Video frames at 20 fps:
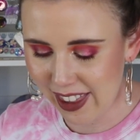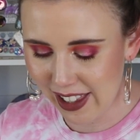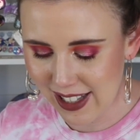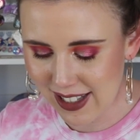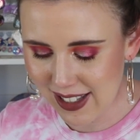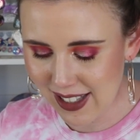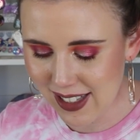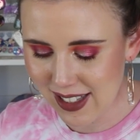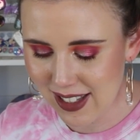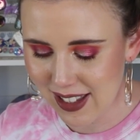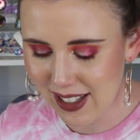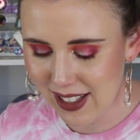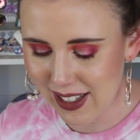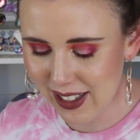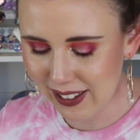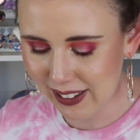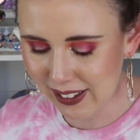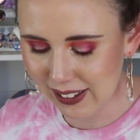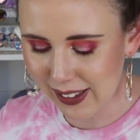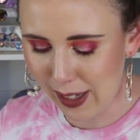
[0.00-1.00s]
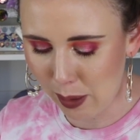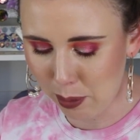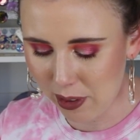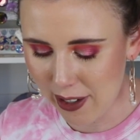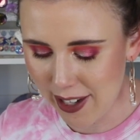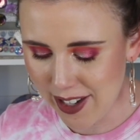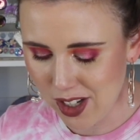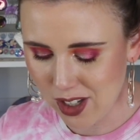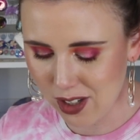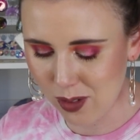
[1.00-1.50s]
this is the
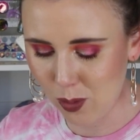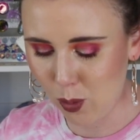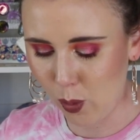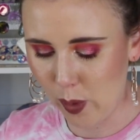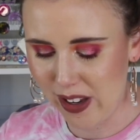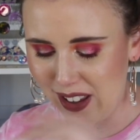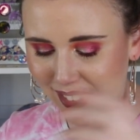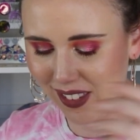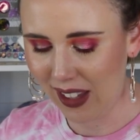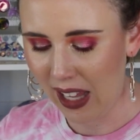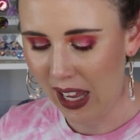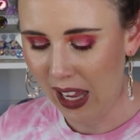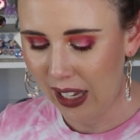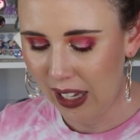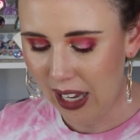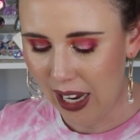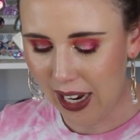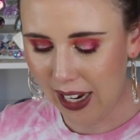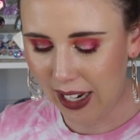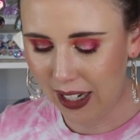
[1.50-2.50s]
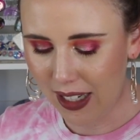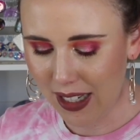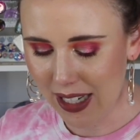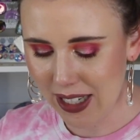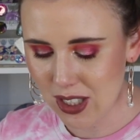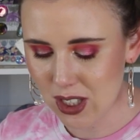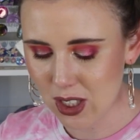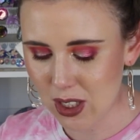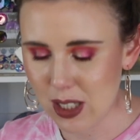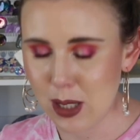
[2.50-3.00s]
collaboration with uh,
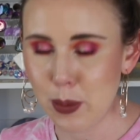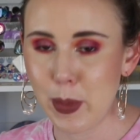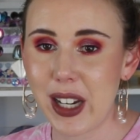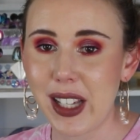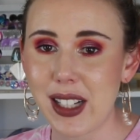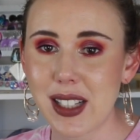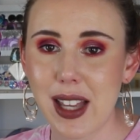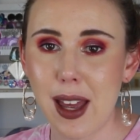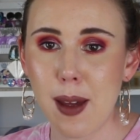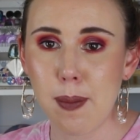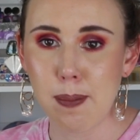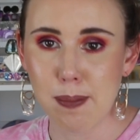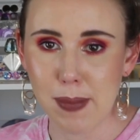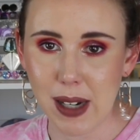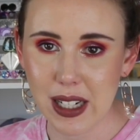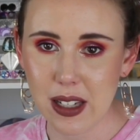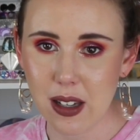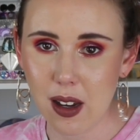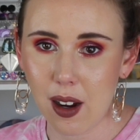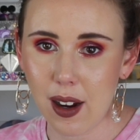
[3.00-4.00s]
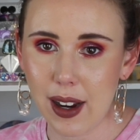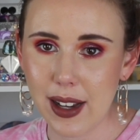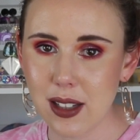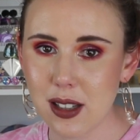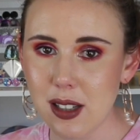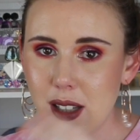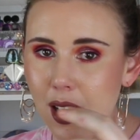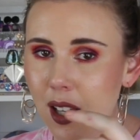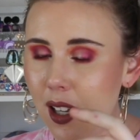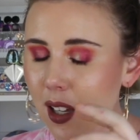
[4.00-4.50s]
NYX Cosmetics and Money
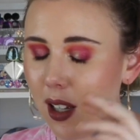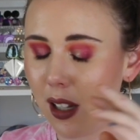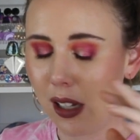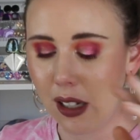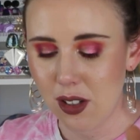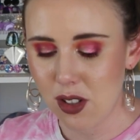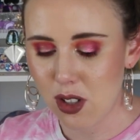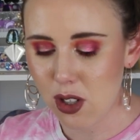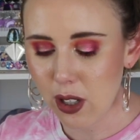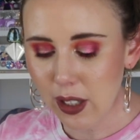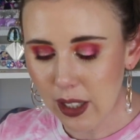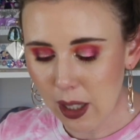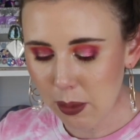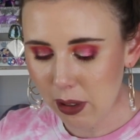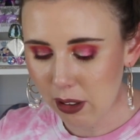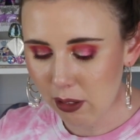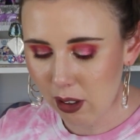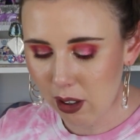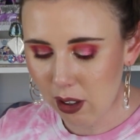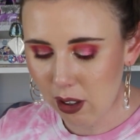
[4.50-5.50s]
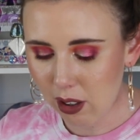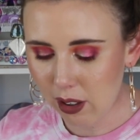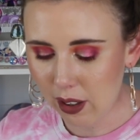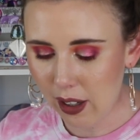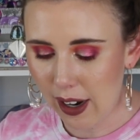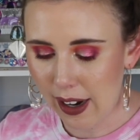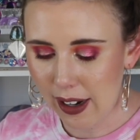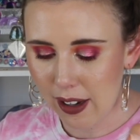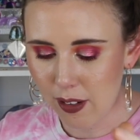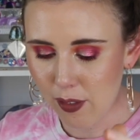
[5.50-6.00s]
Heist. Don't get me wrong,
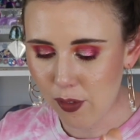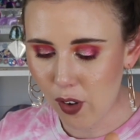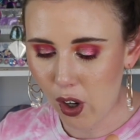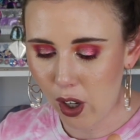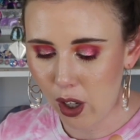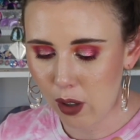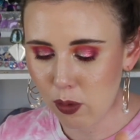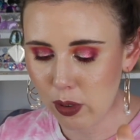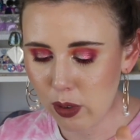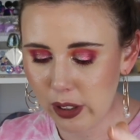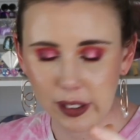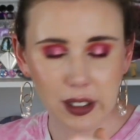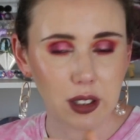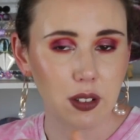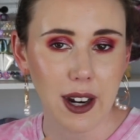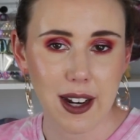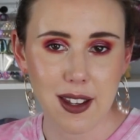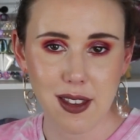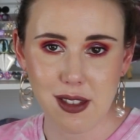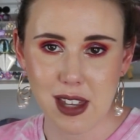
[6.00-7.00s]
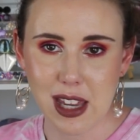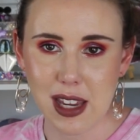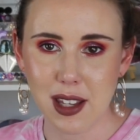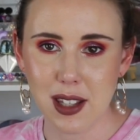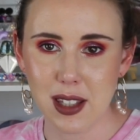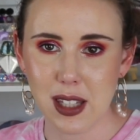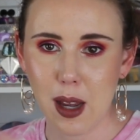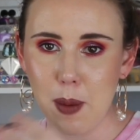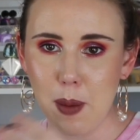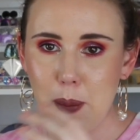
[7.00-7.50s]
I've heard really great
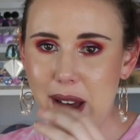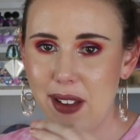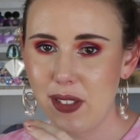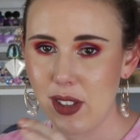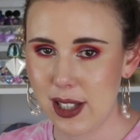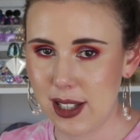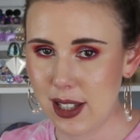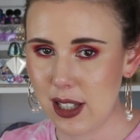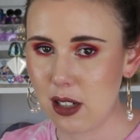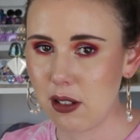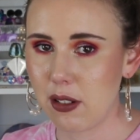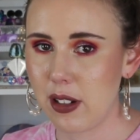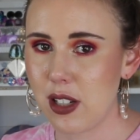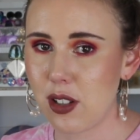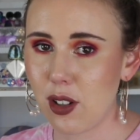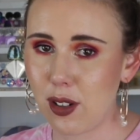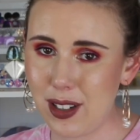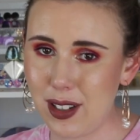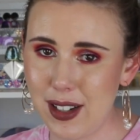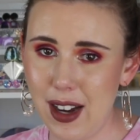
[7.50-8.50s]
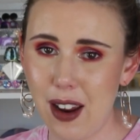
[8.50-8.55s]
things about the series on